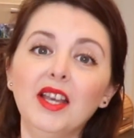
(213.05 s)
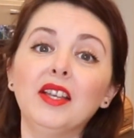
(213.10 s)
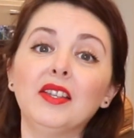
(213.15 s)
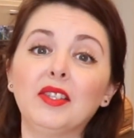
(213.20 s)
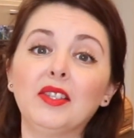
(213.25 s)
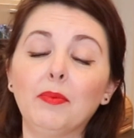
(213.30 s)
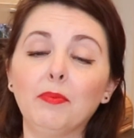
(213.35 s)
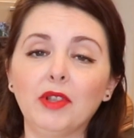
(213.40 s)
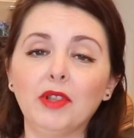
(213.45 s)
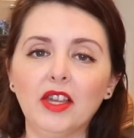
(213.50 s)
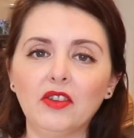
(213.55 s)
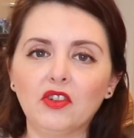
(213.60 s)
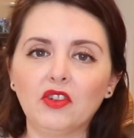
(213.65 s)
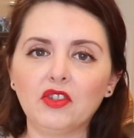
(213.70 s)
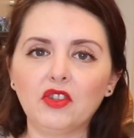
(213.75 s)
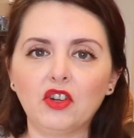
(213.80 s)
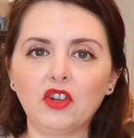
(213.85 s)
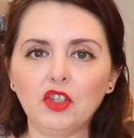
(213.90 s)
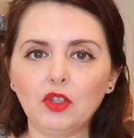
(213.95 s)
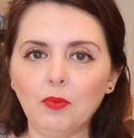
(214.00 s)
Some
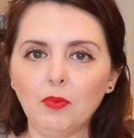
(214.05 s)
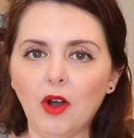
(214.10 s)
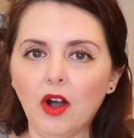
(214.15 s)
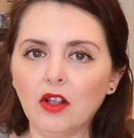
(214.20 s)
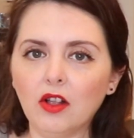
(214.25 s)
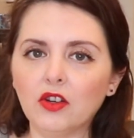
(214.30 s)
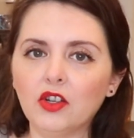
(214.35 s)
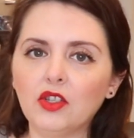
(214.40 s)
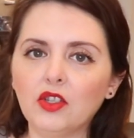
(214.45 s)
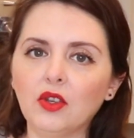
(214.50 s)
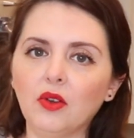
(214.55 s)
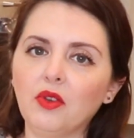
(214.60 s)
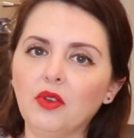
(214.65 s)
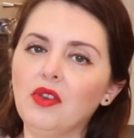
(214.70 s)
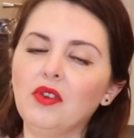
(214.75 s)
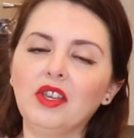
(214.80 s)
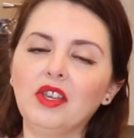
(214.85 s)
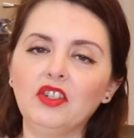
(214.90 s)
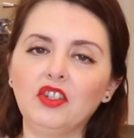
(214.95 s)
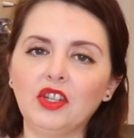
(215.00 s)
blenders are smaller, so
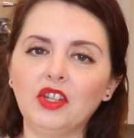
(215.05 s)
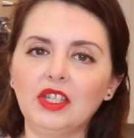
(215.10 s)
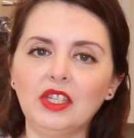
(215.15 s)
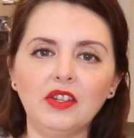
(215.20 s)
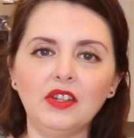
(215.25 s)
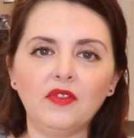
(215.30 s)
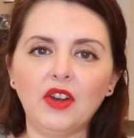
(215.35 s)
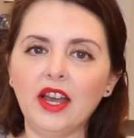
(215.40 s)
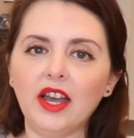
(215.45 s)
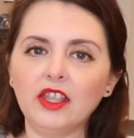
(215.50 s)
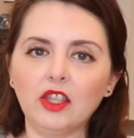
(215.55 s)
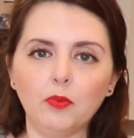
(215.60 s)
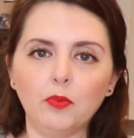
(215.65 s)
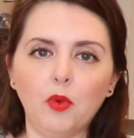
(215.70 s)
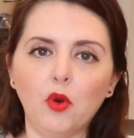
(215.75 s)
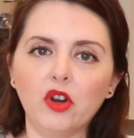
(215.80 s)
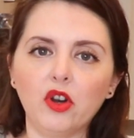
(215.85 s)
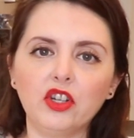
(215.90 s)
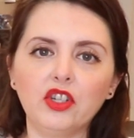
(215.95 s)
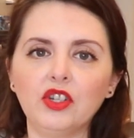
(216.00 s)
you can just divide the
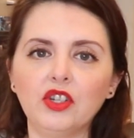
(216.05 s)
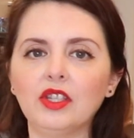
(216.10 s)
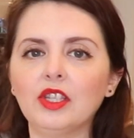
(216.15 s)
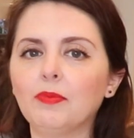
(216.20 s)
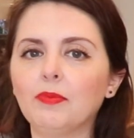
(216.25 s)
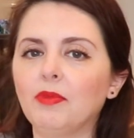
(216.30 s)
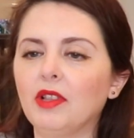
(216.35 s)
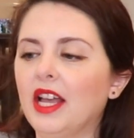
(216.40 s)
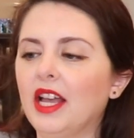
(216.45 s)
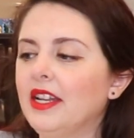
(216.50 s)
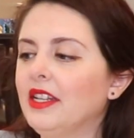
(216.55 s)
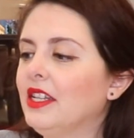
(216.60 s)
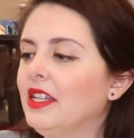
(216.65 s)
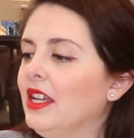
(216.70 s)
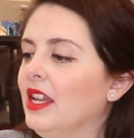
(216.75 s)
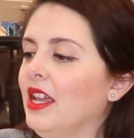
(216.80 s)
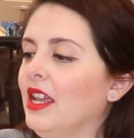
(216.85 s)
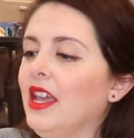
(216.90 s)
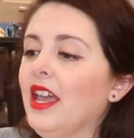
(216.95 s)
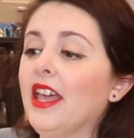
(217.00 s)
portions, blend,
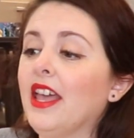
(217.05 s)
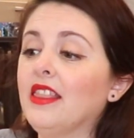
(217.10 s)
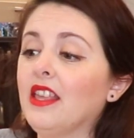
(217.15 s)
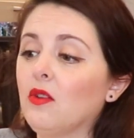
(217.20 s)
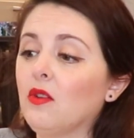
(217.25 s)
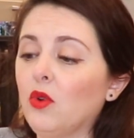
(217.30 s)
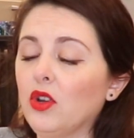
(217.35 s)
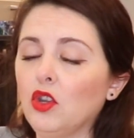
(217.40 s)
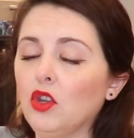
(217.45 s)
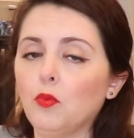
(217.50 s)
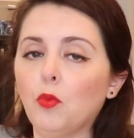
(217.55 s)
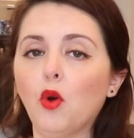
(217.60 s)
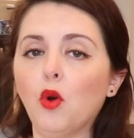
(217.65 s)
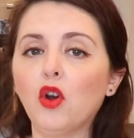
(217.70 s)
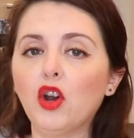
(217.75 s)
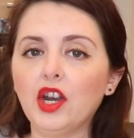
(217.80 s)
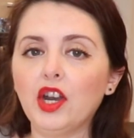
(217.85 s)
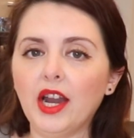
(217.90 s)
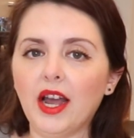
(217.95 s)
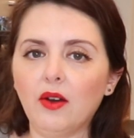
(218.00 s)
and then when you
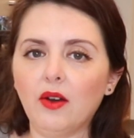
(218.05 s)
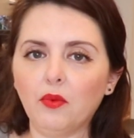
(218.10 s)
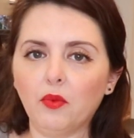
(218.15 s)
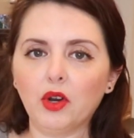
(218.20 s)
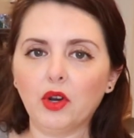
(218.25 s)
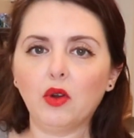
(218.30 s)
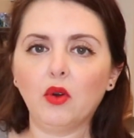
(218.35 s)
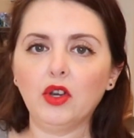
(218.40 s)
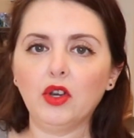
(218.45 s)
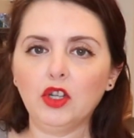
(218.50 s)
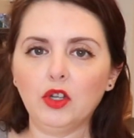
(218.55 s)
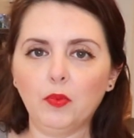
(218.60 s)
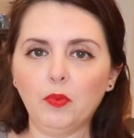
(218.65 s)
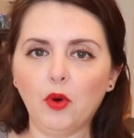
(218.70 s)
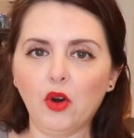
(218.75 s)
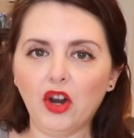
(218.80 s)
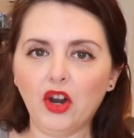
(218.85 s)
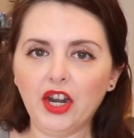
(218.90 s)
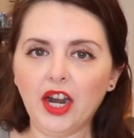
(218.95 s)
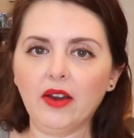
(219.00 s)
pour it out, we're going to
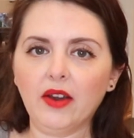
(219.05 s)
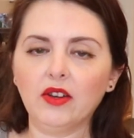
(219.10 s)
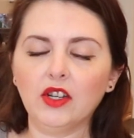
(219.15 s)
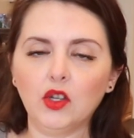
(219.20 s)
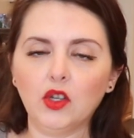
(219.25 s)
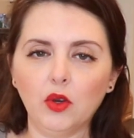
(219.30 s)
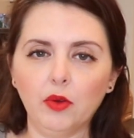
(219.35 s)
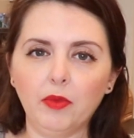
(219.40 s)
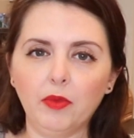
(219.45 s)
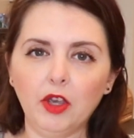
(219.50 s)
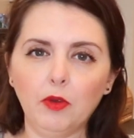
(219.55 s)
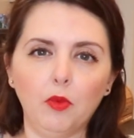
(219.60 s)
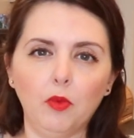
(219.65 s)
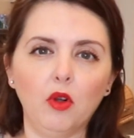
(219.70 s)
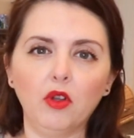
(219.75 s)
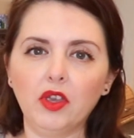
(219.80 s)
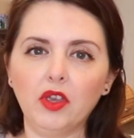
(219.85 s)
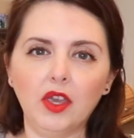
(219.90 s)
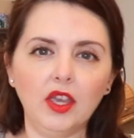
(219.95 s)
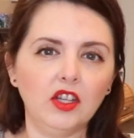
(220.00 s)
pour it out into a big
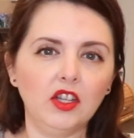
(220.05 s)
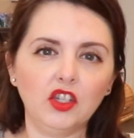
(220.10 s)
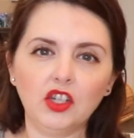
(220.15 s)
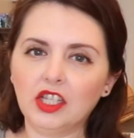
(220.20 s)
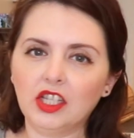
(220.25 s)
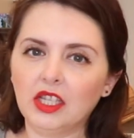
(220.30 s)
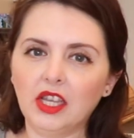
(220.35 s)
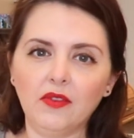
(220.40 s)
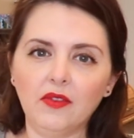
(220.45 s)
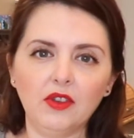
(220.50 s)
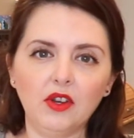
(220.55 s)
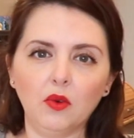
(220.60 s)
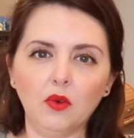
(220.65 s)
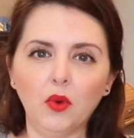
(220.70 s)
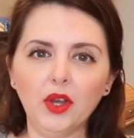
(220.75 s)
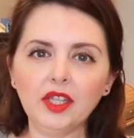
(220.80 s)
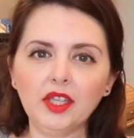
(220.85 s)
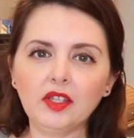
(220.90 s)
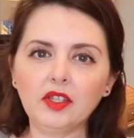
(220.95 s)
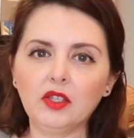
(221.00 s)
bowl. You can just give it a
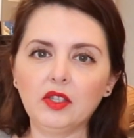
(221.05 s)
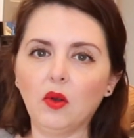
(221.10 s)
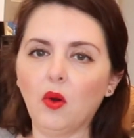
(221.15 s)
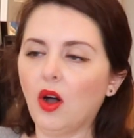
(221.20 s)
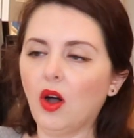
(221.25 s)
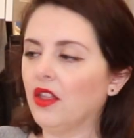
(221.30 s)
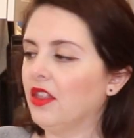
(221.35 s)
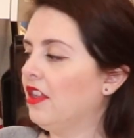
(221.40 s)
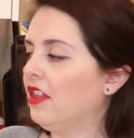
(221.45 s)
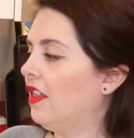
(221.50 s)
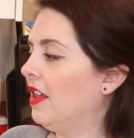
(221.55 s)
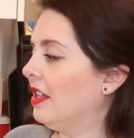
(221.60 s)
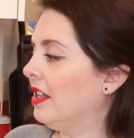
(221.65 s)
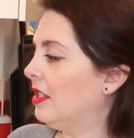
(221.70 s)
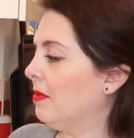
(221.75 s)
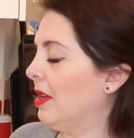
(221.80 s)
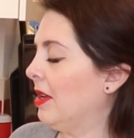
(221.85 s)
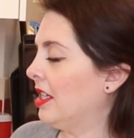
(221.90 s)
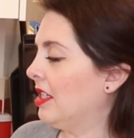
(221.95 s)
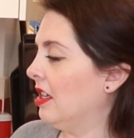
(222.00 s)
whisk so all the things
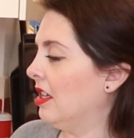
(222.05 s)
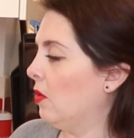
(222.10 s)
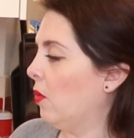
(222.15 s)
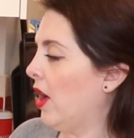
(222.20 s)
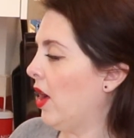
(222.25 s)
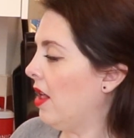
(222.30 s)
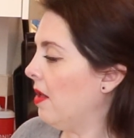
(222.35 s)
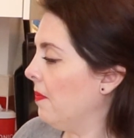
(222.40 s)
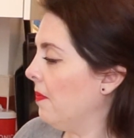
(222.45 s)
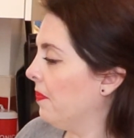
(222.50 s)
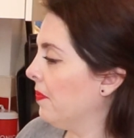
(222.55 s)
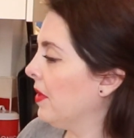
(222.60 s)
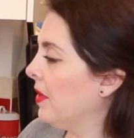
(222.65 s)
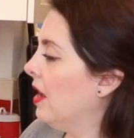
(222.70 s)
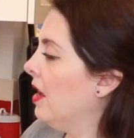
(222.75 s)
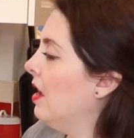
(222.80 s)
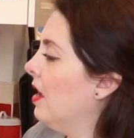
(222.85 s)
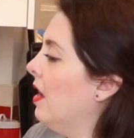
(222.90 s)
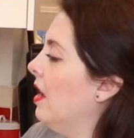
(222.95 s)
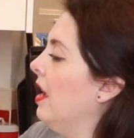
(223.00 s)
mix in well.
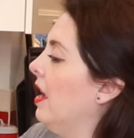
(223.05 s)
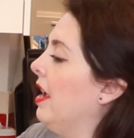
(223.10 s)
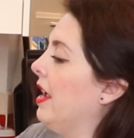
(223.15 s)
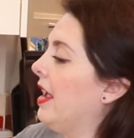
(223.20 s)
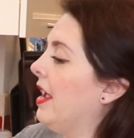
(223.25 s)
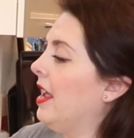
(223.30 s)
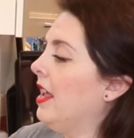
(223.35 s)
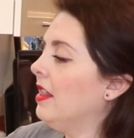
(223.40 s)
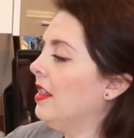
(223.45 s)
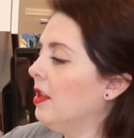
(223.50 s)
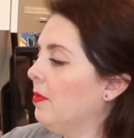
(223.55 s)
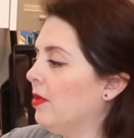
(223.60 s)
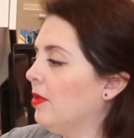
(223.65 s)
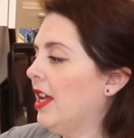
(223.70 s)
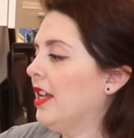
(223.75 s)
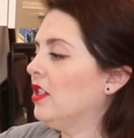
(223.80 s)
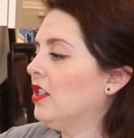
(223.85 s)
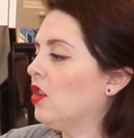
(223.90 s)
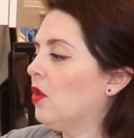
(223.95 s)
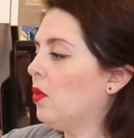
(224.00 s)
In the
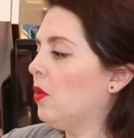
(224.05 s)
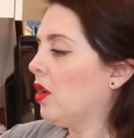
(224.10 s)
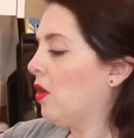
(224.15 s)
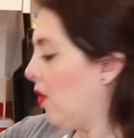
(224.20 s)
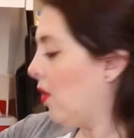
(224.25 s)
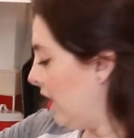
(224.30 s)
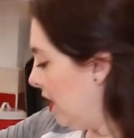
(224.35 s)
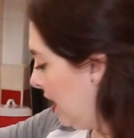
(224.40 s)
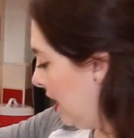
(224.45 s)
blender, we're going